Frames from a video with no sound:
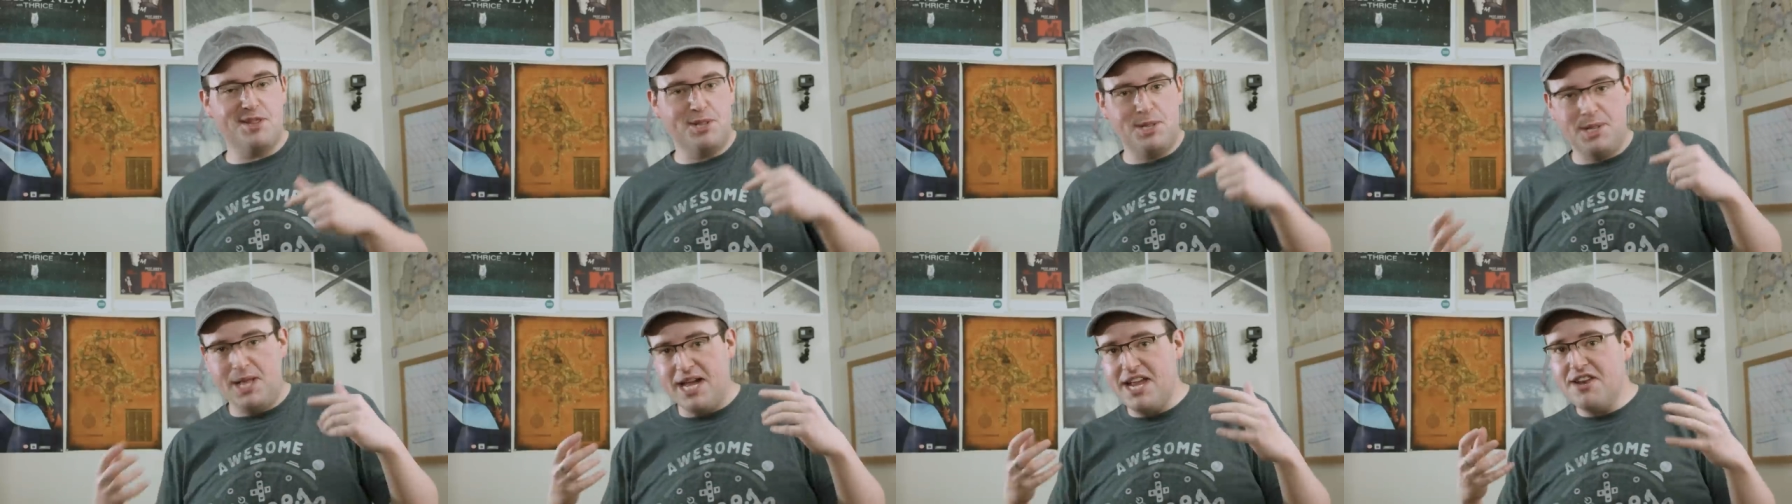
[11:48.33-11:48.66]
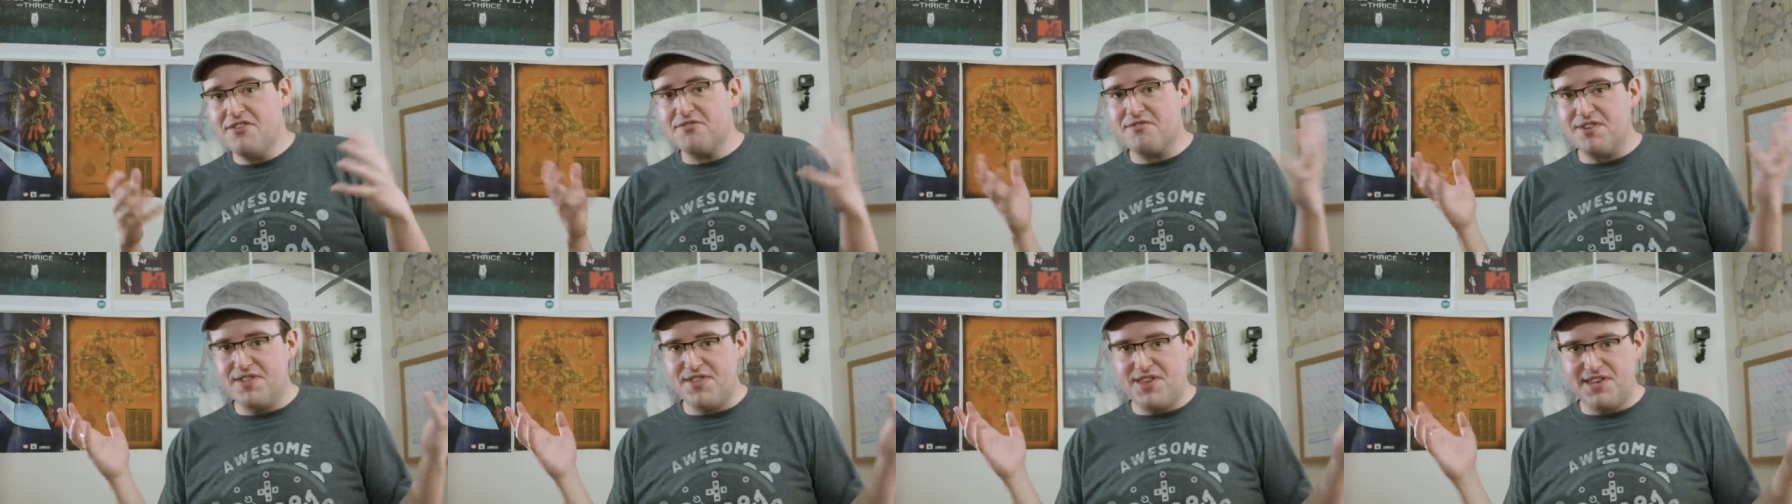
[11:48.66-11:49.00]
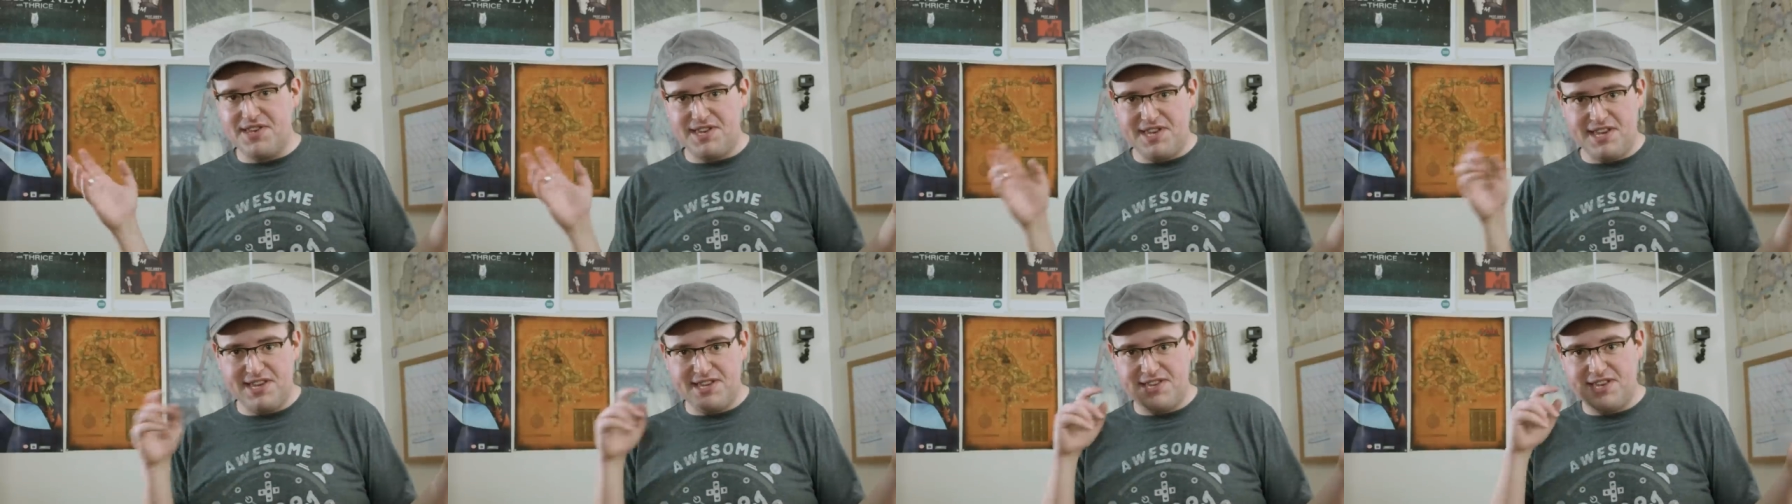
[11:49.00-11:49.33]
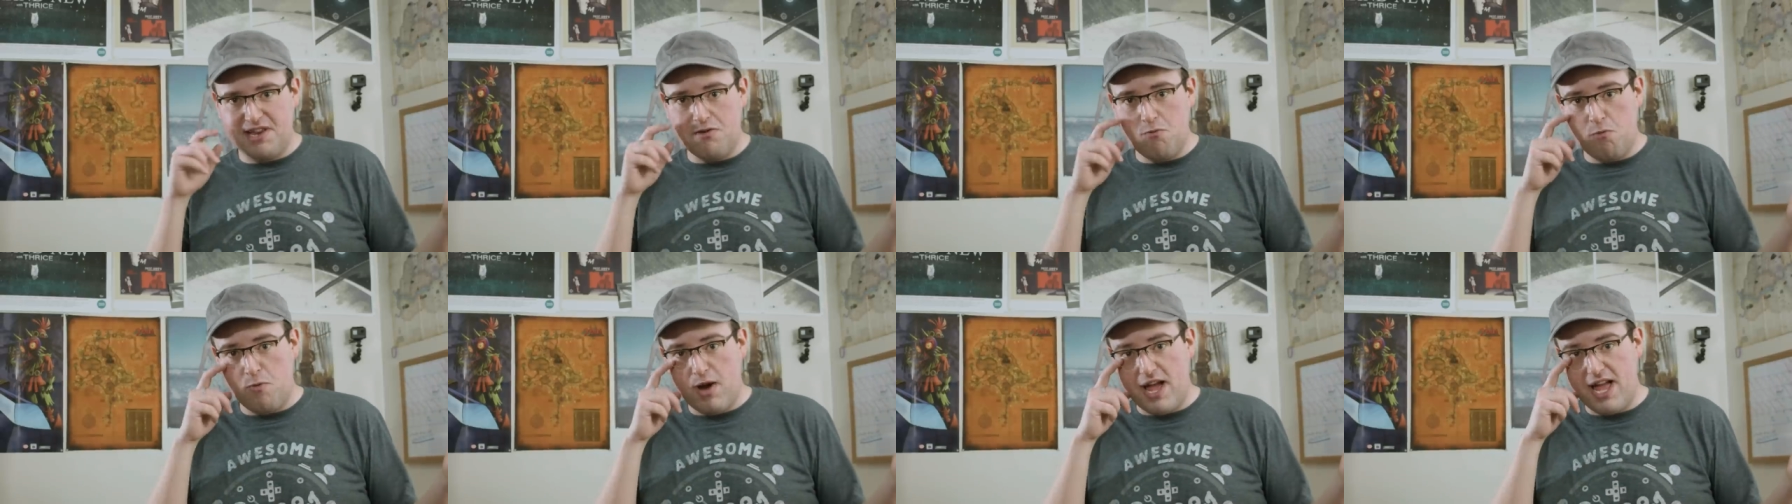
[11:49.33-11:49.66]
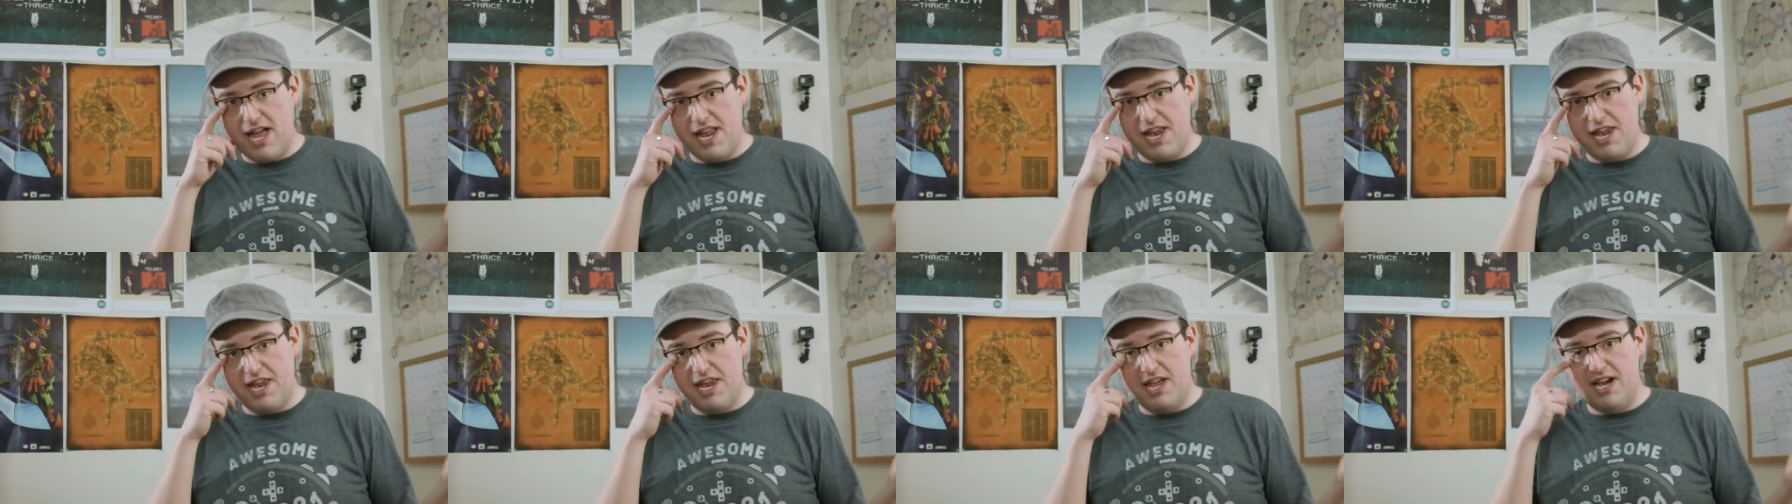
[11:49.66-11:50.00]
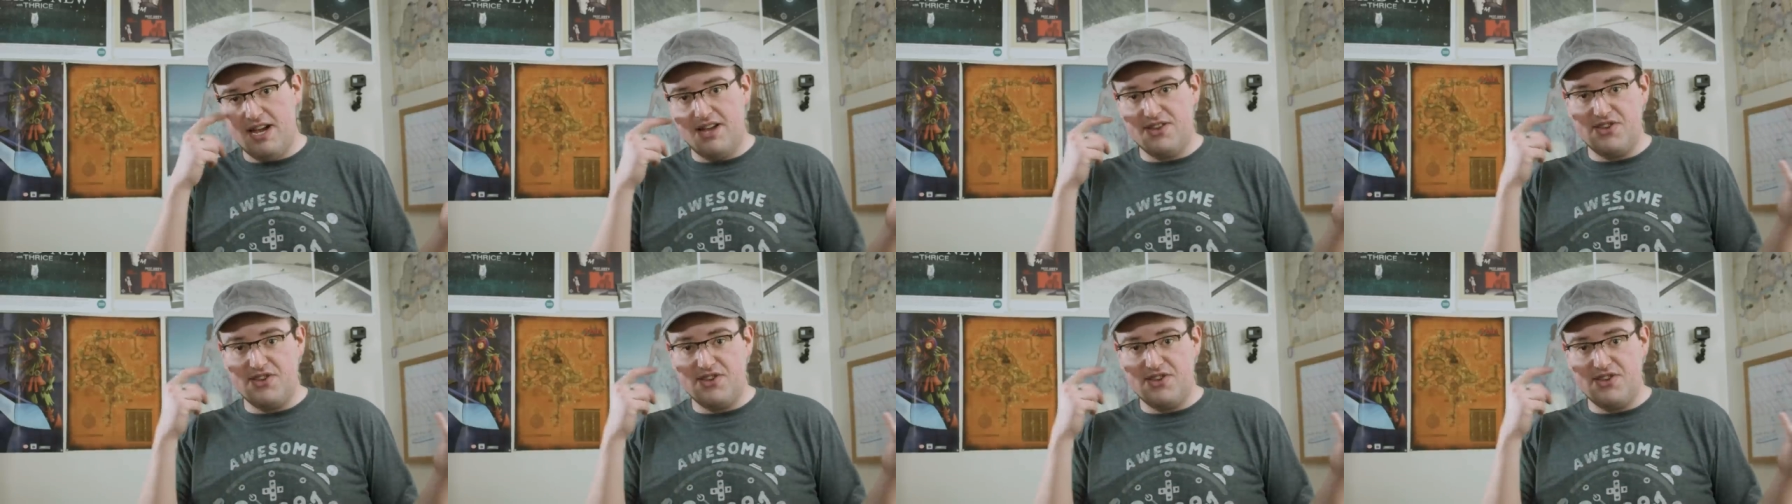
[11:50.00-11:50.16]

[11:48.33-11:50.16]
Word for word: later in the season when